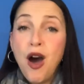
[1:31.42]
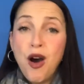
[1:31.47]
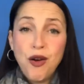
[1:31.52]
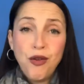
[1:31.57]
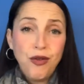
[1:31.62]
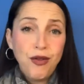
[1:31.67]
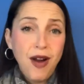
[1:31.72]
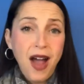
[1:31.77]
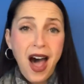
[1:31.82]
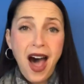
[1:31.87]

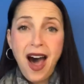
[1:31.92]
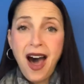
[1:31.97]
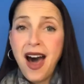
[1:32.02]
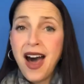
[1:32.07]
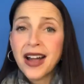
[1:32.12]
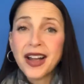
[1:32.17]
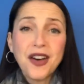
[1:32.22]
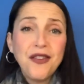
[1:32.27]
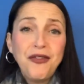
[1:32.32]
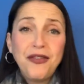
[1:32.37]

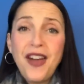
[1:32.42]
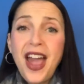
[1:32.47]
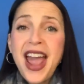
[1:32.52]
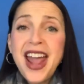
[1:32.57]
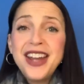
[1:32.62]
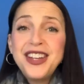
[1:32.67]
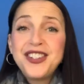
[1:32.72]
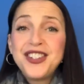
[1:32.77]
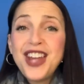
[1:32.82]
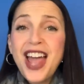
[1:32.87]
Rock of
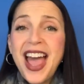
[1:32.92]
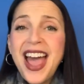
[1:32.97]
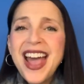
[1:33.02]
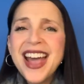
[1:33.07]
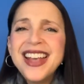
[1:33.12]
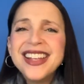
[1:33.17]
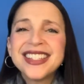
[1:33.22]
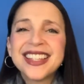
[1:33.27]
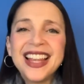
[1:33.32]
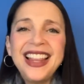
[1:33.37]

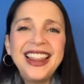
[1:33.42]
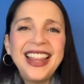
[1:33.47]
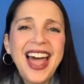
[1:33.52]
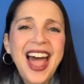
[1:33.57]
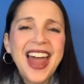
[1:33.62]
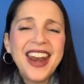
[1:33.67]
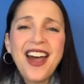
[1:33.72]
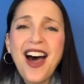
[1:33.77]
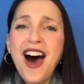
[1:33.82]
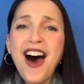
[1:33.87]
Ages,
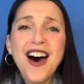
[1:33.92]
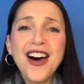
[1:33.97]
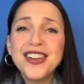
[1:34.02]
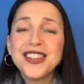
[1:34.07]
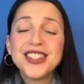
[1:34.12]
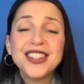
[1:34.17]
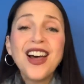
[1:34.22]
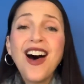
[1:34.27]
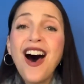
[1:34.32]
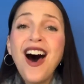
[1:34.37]
let our
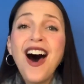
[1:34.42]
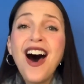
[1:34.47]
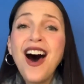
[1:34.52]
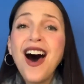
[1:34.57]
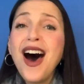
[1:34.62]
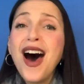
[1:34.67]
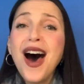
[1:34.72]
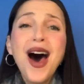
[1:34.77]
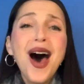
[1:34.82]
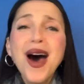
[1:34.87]

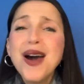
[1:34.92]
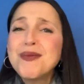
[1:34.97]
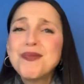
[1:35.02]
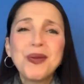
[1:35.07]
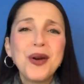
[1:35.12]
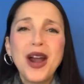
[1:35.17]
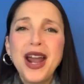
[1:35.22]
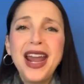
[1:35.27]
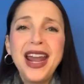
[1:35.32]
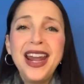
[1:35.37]
song
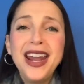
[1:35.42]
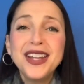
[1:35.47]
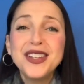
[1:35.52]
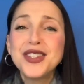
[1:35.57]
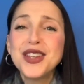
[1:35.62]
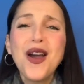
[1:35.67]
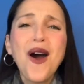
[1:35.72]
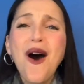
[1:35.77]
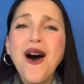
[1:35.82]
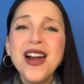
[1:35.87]

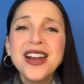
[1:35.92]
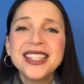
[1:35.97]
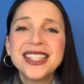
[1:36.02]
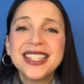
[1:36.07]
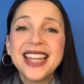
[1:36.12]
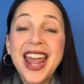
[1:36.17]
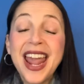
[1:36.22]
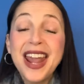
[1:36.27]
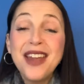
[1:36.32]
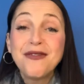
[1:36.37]
praise your
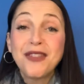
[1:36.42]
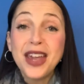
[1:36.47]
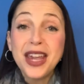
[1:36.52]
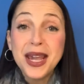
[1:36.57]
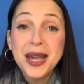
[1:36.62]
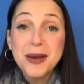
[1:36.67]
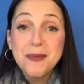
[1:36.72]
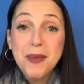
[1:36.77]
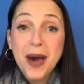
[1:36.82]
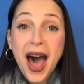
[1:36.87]

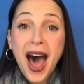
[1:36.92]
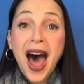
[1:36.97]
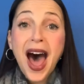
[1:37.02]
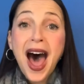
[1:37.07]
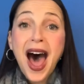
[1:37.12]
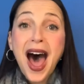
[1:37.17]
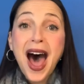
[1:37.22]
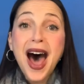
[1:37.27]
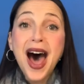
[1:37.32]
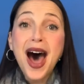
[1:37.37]
saving
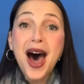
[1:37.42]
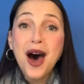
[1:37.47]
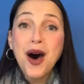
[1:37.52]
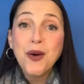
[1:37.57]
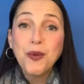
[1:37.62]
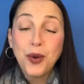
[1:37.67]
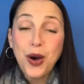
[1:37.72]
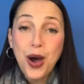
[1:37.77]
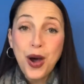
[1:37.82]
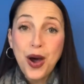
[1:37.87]

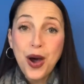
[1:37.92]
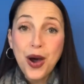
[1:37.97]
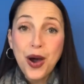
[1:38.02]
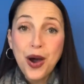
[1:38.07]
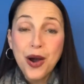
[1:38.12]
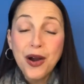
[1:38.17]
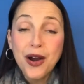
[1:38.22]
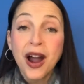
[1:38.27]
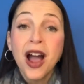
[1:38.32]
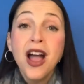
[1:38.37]

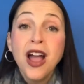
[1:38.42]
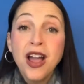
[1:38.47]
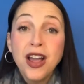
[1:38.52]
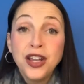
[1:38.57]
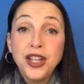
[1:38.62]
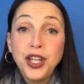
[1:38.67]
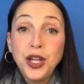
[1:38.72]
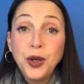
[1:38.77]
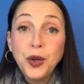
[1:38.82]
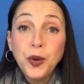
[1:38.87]
power.
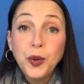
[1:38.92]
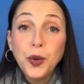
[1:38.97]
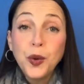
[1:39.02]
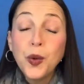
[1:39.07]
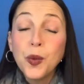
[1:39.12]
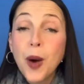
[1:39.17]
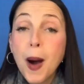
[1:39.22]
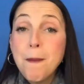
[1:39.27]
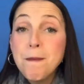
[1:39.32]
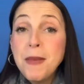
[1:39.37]

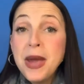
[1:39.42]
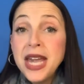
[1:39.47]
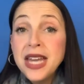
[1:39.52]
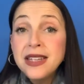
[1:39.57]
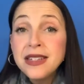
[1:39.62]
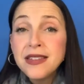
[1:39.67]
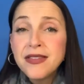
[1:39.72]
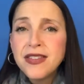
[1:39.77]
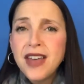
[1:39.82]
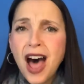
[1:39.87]
You
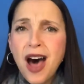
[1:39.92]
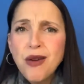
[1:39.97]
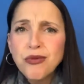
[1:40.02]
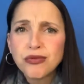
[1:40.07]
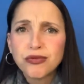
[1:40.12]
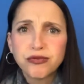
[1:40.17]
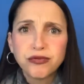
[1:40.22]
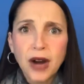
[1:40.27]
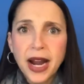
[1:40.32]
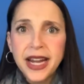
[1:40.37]
amid
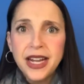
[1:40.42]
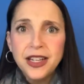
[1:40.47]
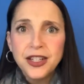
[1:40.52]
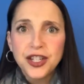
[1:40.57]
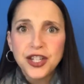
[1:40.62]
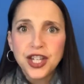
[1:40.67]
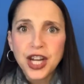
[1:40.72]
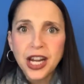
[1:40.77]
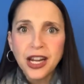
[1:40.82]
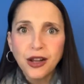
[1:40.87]
the
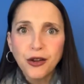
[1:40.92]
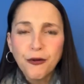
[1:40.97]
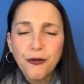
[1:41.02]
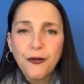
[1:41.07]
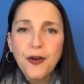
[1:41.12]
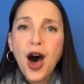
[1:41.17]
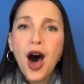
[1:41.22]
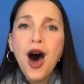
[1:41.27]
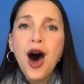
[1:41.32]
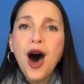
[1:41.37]
raging
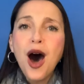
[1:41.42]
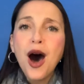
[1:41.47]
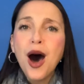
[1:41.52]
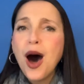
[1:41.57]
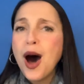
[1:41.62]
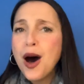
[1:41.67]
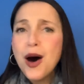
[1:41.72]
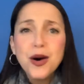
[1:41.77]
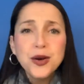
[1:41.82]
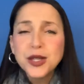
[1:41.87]

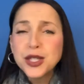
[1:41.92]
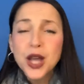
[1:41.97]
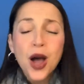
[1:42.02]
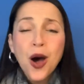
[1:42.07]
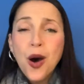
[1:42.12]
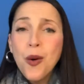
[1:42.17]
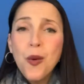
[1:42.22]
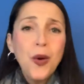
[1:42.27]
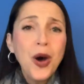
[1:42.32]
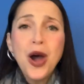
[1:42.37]
foes
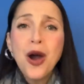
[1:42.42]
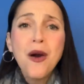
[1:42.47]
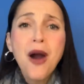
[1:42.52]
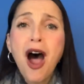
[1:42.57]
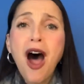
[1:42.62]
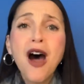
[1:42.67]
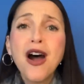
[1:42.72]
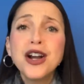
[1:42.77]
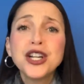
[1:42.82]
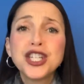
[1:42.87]
were
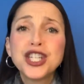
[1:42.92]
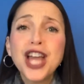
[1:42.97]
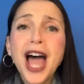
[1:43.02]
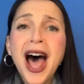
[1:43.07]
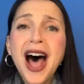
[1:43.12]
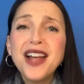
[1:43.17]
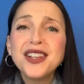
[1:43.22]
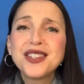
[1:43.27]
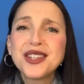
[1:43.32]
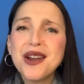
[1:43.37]
our
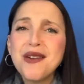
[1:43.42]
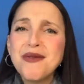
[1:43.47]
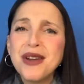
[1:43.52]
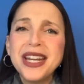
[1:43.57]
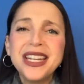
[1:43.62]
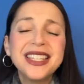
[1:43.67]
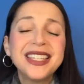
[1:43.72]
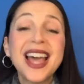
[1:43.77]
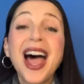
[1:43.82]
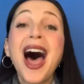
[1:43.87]

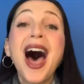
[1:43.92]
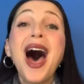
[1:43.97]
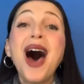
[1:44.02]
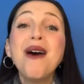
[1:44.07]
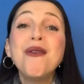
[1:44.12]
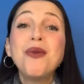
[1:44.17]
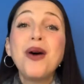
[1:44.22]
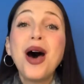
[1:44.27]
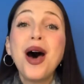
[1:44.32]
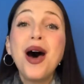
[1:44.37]
sheltering
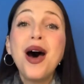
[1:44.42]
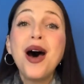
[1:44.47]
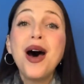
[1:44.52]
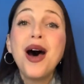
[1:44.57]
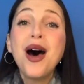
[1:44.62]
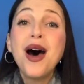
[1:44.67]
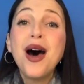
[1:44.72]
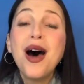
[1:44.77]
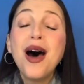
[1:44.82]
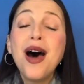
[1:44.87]

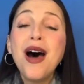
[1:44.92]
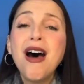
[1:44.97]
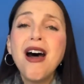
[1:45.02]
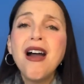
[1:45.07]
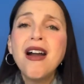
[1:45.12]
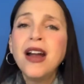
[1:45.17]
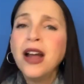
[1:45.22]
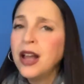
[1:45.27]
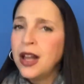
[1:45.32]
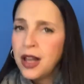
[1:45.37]

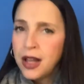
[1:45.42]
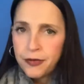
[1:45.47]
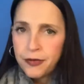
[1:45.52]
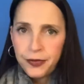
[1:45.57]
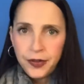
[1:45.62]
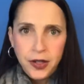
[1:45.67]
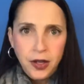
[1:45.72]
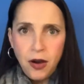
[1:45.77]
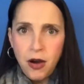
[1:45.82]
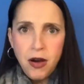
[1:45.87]
tower.
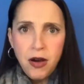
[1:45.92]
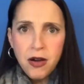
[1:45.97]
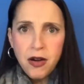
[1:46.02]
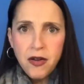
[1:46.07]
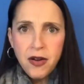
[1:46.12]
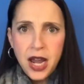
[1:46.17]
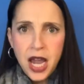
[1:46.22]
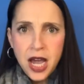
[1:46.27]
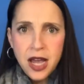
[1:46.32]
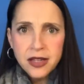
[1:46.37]

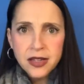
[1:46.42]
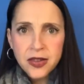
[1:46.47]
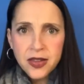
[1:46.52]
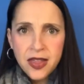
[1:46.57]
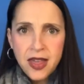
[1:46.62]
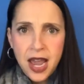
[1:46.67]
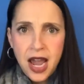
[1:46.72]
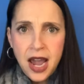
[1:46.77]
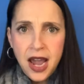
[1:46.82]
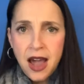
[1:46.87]

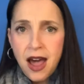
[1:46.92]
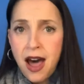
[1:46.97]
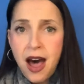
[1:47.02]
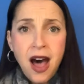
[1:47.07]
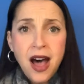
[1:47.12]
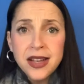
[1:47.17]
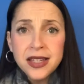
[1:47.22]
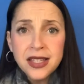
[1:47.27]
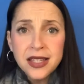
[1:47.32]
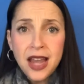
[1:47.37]
Furiously
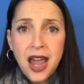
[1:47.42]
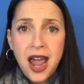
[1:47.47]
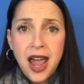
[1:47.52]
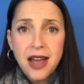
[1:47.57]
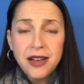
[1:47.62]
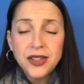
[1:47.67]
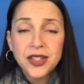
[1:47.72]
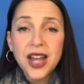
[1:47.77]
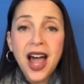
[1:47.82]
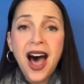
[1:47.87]

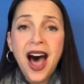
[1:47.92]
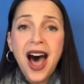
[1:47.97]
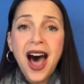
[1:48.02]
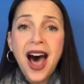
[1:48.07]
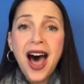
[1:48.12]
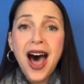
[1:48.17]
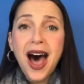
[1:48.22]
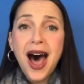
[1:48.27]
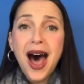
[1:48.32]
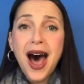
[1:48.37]
assailed
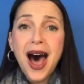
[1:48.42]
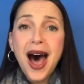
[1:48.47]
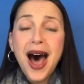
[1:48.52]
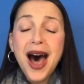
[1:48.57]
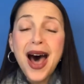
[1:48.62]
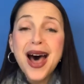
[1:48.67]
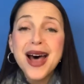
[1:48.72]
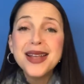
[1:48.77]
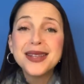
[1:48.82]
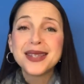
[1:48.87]

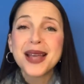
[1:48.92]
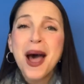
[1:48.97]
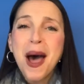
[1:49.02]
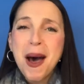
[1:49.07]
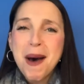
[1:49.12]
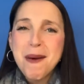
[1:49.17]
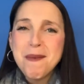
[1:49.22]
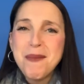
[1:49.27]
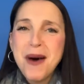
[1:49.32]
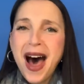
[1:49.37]
us,
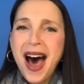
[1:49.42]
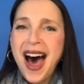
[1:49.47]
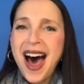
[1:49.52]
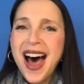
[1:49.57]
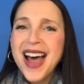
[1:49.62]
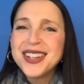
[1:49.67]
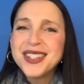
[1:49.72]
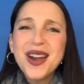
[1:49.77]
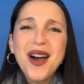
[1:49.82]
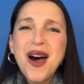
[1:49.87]

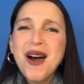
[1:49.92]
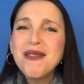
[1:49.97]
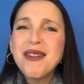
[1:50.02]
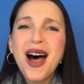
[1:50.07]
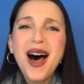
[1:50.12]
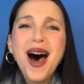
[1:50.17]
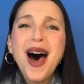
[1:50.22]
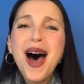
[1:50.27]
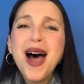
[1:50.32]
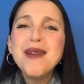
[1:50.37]
but your
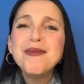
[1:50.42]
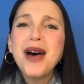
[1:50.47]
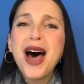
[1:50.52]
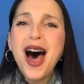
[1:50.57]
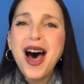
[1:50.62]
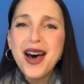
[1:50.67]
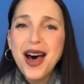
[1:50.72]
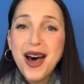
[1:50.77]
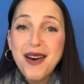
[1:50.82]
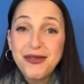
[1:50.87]

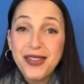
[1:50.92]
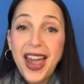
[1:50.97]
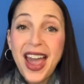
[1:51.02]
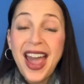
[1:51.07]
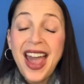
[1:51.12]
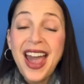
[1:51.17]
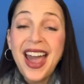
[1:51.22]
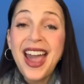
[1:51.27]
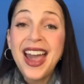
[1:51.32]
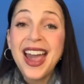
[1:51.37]
arm
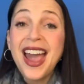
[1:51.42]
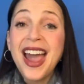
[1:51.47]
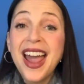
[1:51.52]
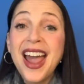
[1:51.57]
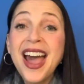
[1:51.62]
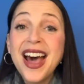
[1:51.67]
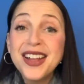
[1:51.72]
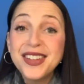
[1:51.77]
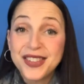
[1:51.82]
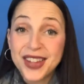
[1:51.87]

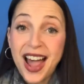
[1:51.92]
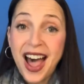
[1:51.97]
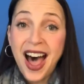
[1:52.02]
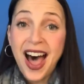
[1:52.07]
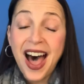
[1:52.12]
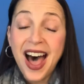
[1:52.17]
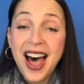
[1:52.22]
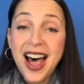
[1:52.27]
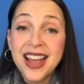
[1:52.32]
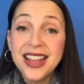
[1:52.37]
availed
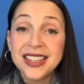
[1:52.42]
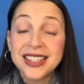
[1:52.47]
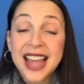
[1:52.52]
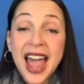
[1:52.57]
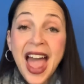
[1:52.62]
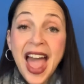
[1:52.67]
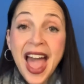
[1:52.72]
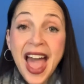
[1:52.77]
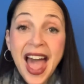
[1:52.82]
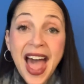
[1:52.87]
us.
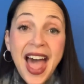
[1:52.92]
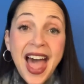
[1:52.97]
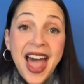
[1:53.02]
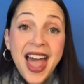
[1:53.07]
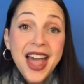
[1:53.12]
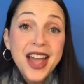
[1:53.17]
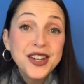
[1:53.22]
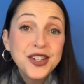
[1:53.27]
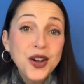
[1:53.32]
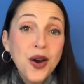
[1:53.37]

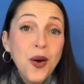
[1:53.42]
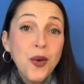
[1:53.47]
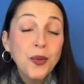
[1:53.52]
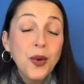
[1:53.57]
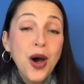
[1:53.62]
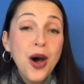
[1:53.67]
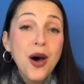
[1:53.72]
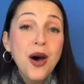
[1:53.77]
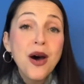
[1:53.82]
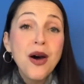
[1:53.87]
And your
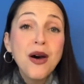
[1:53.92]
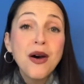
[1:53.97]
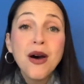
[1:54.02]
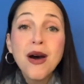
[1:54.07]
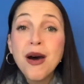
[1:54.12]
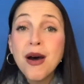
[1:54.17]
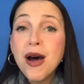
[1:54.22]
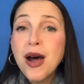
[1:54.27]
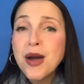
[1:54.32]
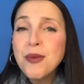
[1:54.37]

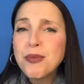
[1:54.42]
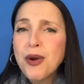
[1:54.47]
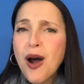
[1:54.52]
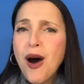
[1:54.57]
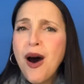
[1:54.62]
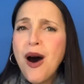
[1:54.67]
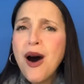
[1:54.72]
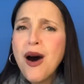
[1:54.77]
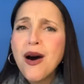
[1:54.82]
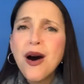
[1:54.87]
word
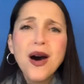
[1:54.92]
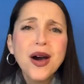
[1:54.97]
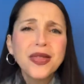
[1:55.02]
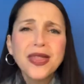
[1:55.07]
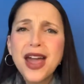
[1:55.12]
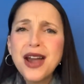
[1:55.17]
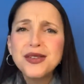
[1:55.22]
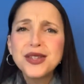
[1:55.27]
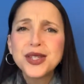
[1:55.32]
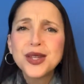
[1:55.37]
brought
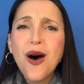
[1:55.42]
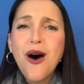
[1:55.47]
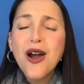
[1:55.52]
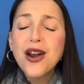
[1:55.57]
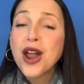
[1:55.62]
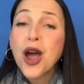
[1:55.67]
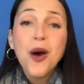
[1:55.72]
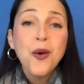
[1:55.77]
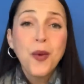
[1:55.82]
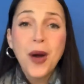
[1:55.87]
their sword
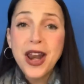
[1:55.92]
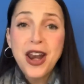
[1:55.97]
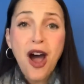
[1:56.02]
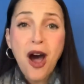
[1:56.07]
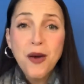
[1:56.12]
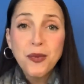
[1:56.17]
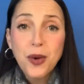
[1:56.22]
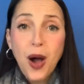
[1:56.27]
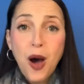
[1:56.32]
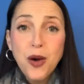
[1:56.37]
when
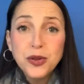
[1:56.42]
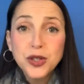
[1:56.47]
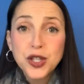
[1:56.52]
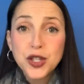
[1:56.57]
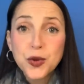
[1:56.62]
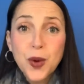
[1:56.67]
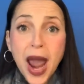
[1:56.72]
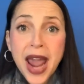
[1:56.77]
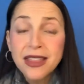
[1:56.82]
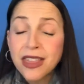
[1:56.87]
our own
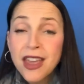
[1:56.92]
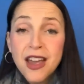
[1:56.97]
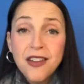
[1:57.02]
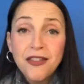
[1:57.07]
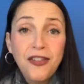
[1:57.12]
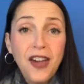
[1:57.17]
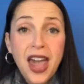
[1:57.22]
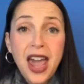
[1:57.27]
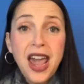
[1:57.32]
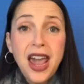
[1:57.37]
strength
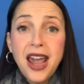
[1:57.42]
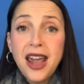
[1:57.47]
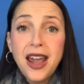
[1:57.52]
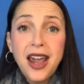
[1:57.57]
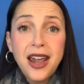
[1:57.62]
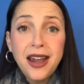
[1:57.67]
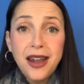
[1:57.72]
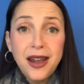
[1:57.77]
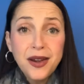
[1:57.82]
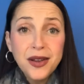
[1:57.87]

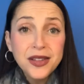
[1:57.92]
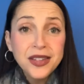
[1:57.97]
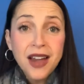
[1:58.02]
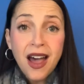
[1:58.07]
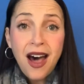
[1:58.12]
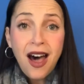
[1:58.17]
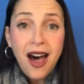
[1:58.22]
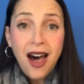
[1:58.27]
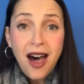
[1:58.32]
failed us.